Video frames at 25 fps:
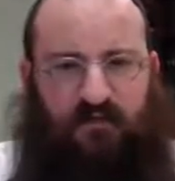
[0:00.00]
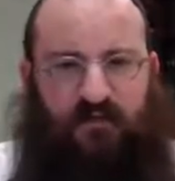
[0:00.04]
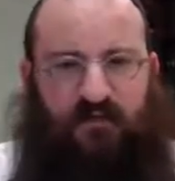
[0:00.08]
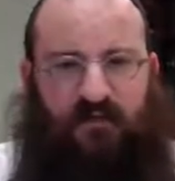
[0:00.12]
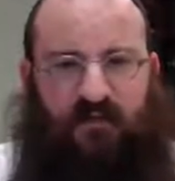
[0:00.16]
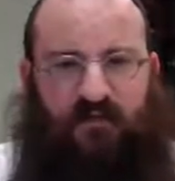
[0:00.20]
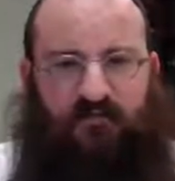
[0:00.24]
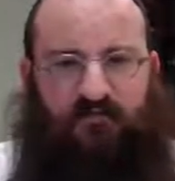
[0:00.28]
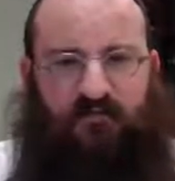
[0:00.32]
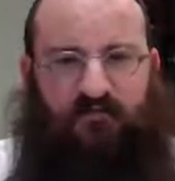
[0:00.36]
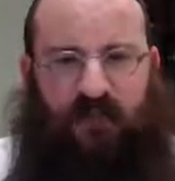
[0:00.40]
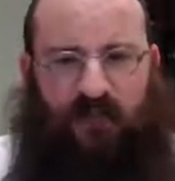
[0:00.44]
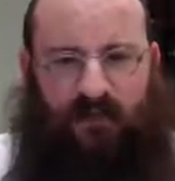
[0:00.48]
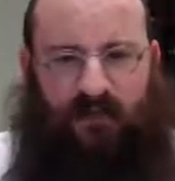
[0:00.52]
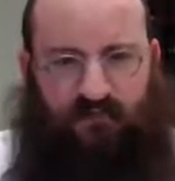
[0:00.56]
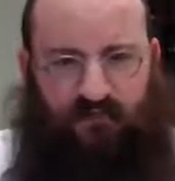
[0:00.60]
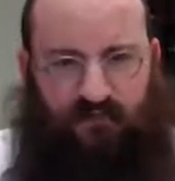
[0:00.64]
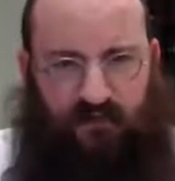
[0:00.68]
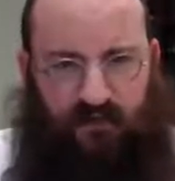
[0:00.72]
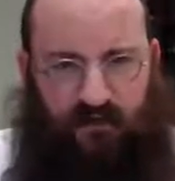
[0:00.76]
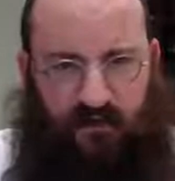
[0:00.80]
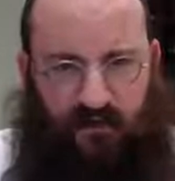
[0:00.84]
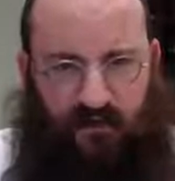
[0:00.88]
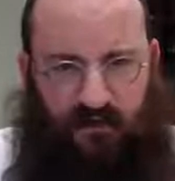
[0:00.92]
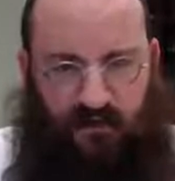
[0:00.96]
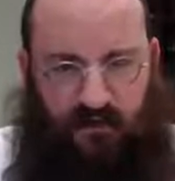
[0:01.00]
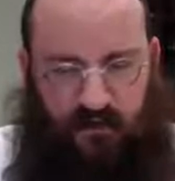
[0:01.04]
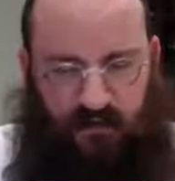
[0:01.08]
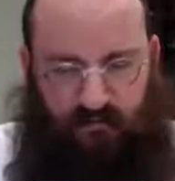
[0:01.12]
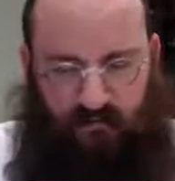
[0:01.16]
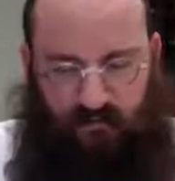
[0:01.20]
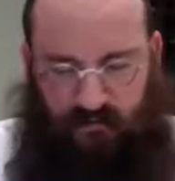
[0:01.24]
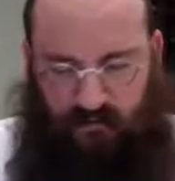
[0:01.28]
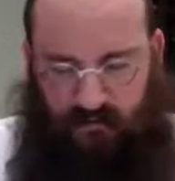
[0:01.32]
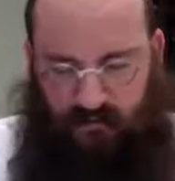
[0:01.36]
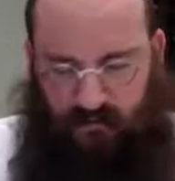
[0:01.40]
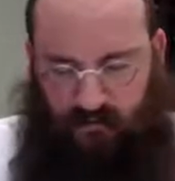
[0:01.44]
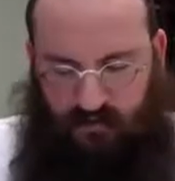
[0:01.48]
of love for
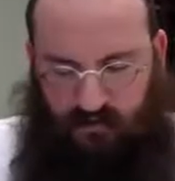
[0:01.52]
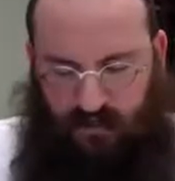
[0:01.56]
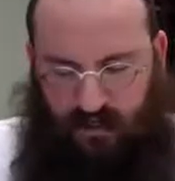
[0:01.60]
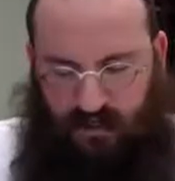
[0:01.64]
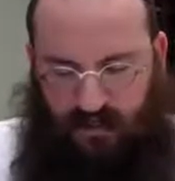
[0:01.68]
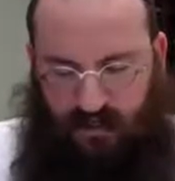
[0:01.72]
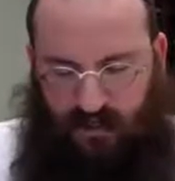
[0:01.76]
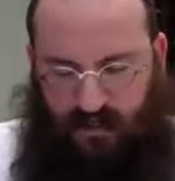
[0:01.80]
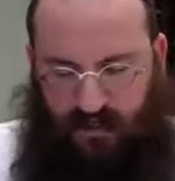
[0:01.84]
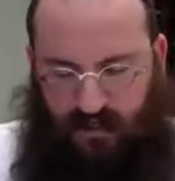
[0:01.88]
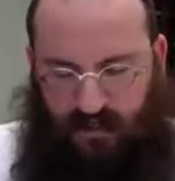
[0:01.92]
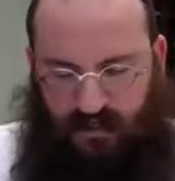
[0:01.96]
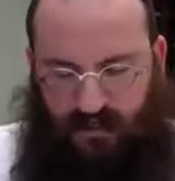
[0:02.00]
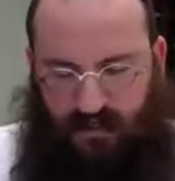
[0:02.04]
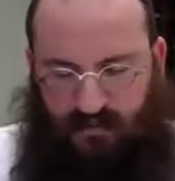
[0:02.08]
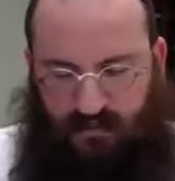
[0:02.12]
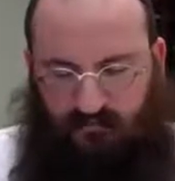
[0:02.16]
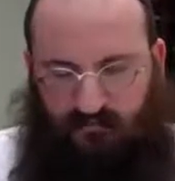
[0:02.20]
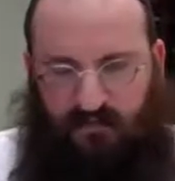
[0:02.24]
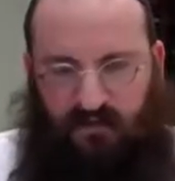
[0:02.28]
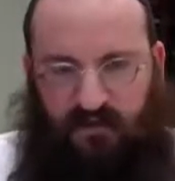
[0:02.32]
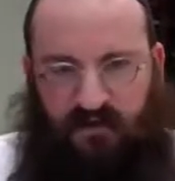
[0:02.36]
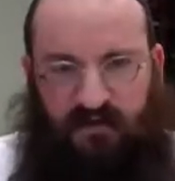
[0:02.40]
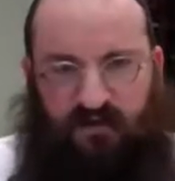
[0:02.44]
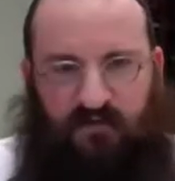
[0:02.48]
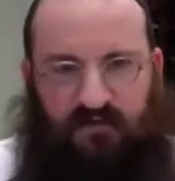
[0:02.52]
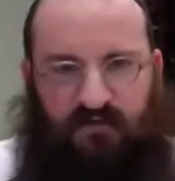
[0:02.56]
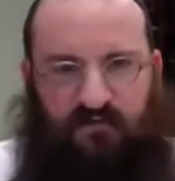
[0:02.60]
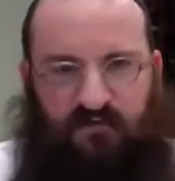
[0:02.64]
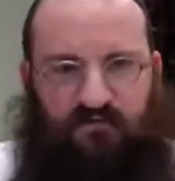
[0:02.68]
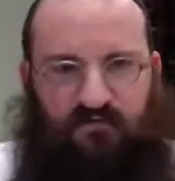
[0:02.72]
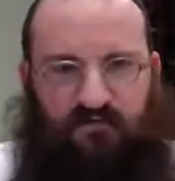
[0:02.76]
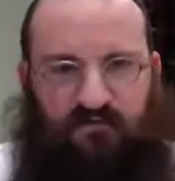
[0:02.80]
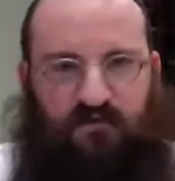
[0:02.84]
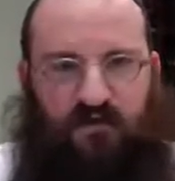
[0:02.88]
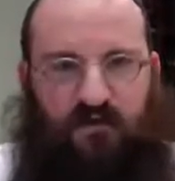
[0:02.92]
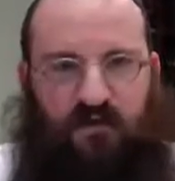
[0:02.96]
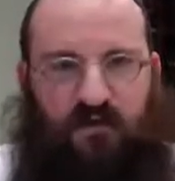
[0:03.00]
Hashem, and even
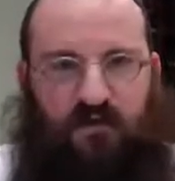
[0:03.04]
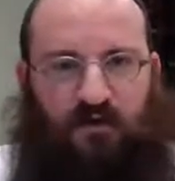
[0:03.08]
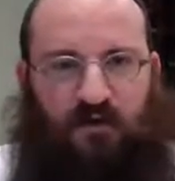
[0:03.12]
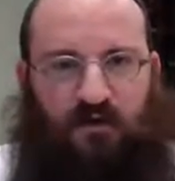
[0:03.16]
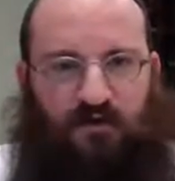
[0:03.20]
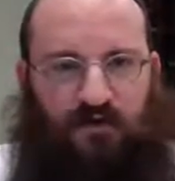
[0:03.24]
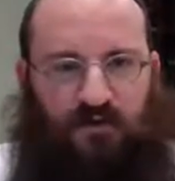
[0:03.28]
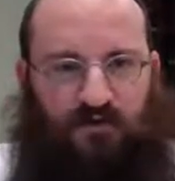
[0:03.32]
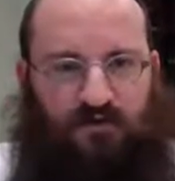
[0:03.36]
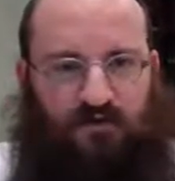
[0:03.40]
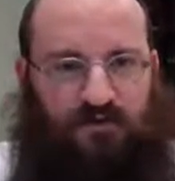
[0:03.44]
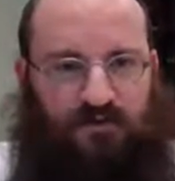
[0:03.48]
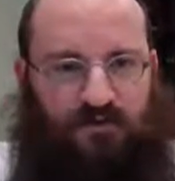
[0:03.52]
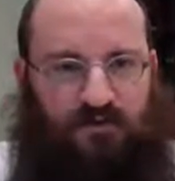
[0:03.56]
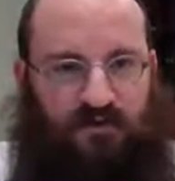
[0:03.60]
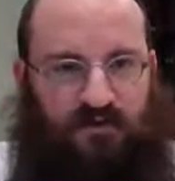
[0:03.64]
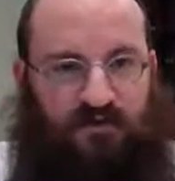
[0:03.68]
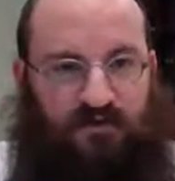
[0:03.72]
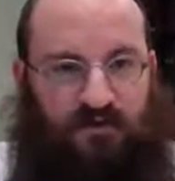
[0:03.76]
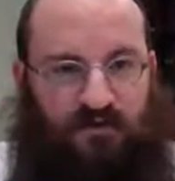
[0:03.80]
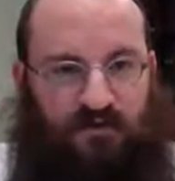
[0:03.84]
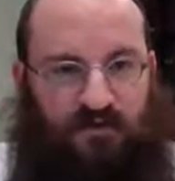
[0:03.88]
vigodush,